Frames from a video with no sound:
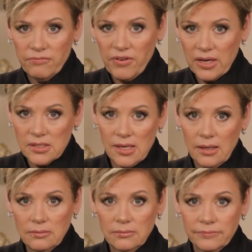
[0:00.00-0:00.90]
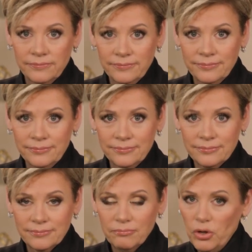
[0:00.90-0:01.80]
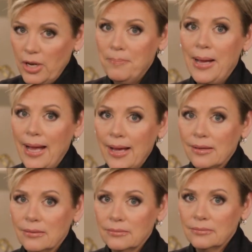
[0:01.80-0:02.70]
fix it, put it back